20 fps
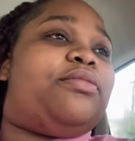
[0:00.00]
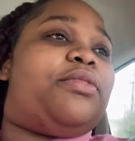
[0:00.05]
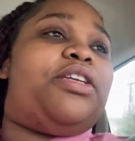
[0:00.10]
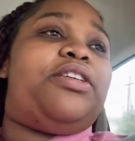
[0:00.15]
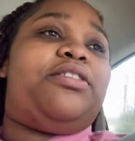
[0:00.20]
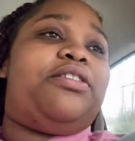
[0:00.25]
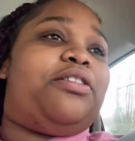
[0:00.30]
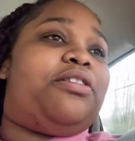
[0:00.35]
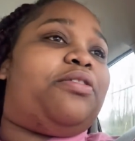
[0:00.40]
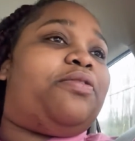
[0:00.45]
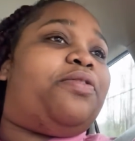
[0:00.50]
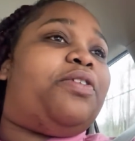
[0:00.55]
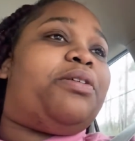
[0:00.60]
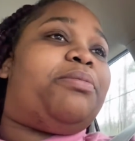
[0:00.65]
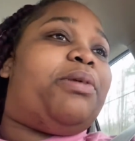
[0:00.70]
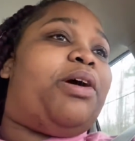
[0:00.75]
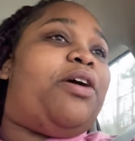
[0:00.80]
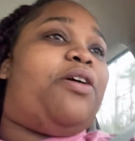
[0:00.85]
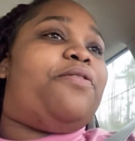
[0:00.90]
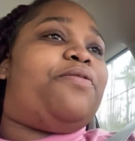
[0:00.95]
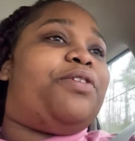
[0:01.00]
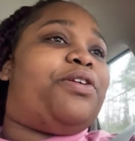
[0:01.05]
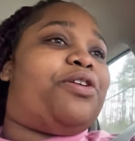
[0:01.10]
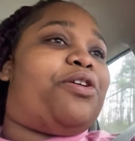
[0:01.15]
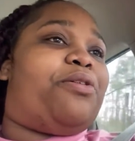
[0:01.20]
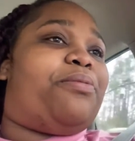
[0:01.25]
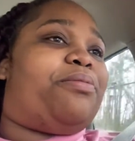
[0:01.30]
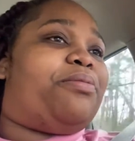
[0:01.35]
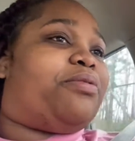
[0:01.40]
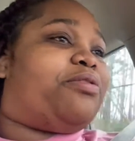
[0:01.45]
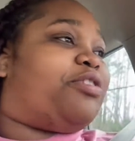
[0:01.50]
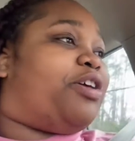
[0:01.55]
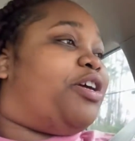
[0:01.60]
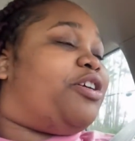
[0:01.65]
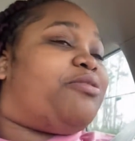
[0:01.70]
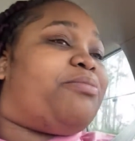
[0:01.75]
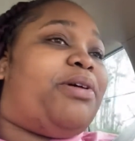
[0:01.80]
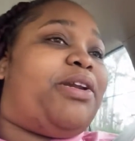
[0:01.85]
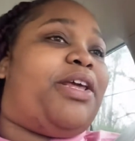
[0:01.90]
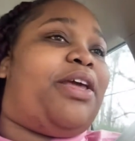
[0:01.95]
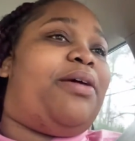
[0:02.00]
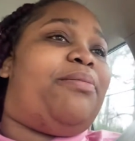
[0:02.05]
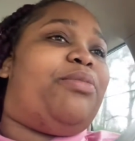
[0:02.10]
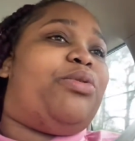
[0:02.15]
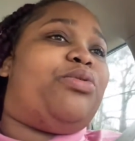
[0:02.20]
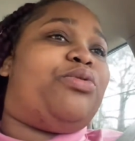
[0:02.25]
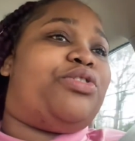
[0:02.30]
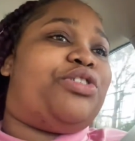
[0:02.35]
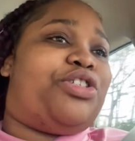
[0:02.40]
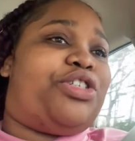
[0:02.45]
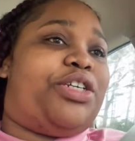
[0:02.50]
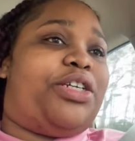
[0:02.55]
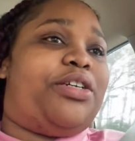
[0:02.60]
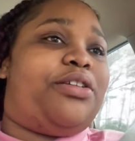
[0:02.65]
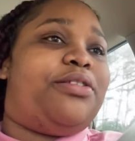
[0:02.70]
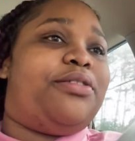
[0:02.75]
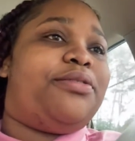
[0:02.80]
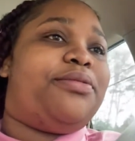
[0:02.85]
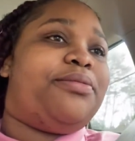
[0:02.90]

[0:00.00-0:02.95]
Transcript: This nigga fucked my whole video. Changed my damn movie and shit.